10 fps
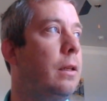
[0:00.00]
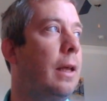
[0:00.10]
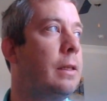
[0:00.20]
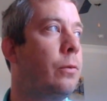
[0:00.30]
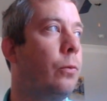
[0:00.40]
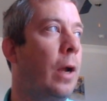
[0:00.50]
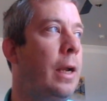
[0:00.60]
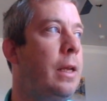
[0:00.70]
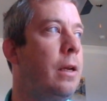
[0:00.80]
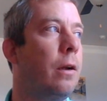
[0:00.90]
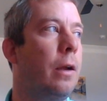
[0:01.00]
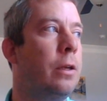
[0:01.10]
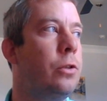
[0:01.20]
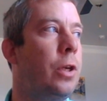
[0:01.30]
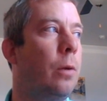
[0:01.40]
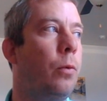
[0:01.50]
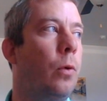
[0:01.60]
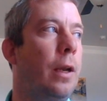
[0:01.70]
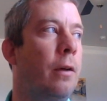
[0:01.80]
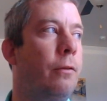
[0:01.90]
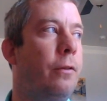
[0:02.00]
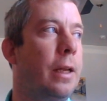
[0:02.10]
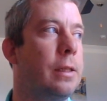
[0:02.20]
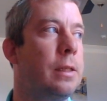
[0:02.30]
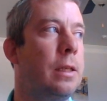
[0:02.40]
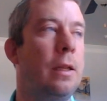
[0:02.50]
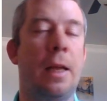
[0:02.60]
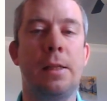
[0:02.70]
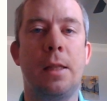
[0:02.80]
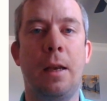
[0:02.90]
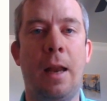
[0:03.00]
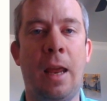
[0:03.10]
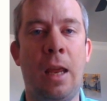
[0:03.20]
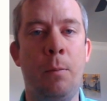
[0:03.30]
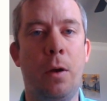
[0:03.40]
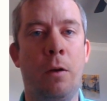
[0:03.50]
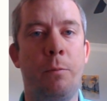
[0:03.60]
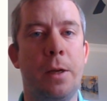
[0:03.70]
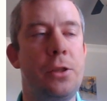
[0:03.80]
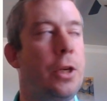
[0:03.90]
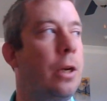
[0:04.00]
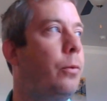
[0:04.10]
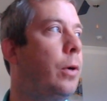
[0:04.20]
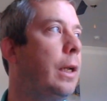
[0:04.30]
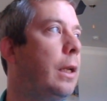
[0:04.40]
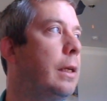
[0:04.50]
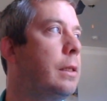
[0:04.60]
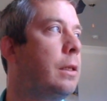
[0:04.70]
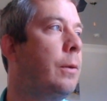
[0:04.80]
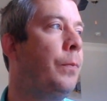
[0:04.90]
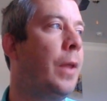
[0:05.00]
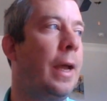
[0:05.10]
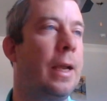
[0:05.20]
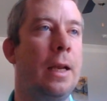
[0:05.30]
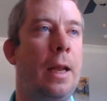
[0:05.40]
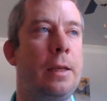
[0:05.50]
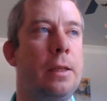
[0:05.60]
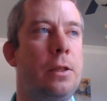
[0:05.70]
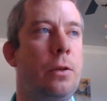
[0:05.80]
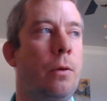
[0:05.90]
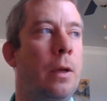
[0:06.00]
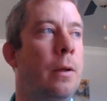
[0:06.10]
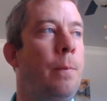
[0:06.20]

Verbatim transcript: That's right here in SharePoint events. That's the name of my SharePoint list. I connected to it.